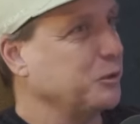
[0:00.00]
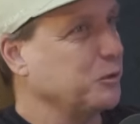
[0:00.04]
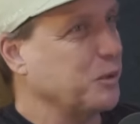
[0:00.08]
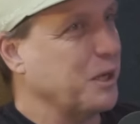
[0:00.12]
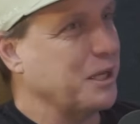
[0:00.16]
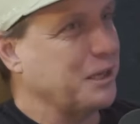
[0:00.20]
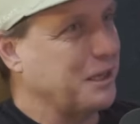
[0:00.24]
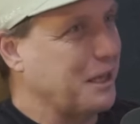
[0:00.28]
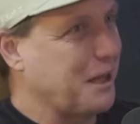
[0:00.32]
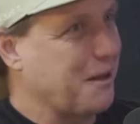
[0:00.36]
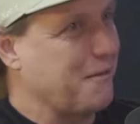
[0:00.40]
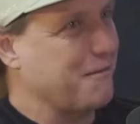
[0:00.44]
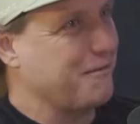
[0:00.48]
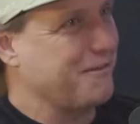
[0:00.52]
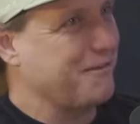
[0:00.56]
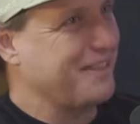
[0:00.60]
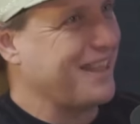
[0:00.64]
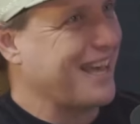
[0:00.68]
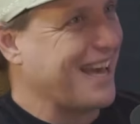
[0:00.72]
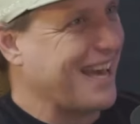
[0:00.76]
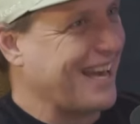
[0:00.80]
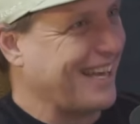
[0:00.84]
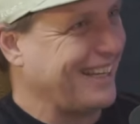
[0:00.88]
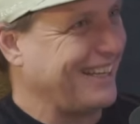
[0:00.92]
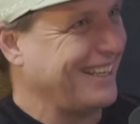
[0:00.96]
So I love
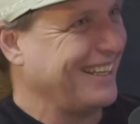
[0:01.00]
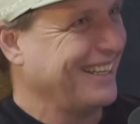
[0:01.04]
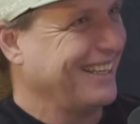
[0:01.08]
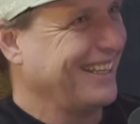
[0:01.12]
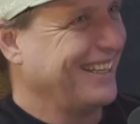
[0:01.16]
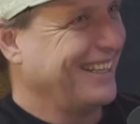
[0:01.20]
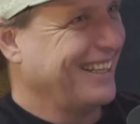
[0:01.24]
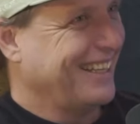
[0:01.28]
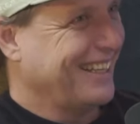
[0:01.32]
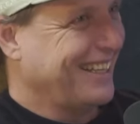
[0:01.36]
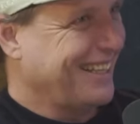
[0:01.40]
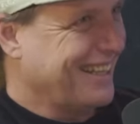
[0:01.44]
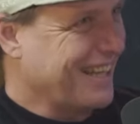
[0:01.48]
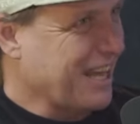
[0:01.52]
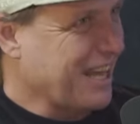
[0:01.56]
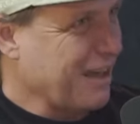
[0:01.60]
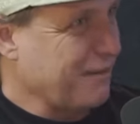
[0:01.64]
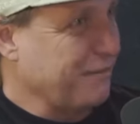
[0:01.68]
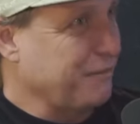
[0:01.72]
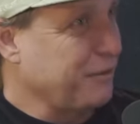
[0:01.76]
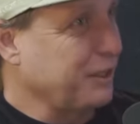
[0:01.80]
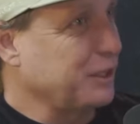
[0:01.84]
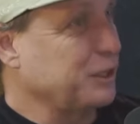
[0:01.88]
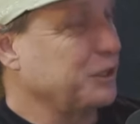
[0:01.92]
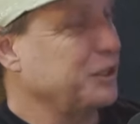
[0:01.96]
that
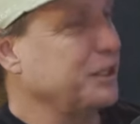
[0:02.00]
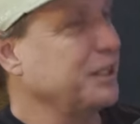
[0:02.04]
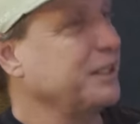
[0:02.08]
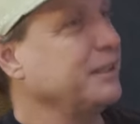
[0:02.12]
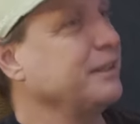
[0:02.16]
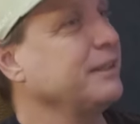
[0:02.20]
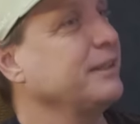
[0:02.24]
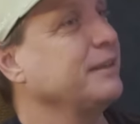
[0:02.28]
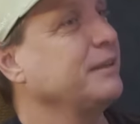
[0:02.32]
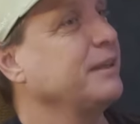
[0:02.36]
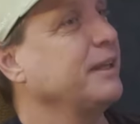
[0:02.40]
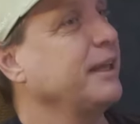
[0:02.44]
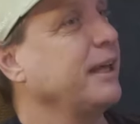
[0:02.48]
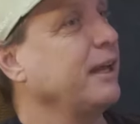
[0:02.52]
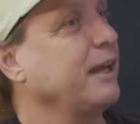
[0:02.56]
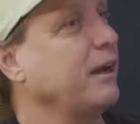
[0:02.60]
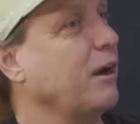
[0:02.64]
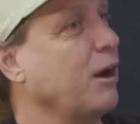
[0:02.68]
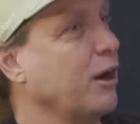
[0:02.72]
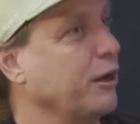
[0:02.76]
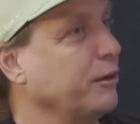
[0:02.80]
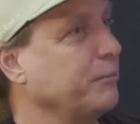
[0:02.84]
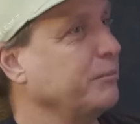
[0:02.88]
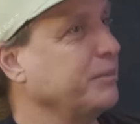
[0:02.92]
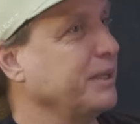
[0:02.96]
vision, that
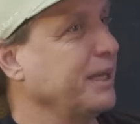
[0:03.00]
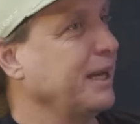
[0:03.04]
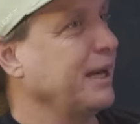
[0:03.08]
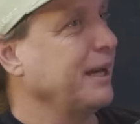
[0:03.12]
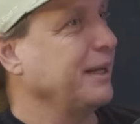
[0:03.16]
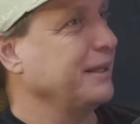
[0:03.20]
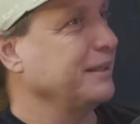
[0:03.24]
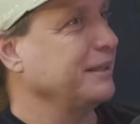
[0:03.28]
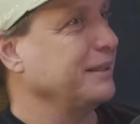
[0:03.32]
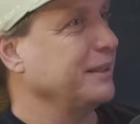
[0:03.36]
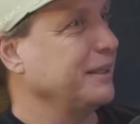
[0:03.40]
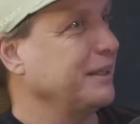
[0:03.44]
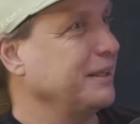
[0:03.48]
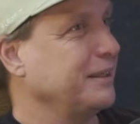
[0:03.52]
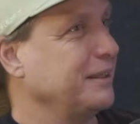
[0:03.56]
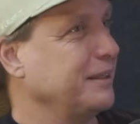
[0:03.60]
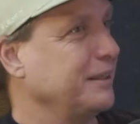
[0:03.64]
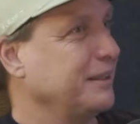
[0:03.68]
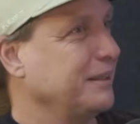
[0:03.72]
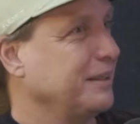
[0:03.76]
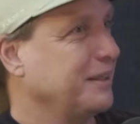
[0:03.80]
heart behind it.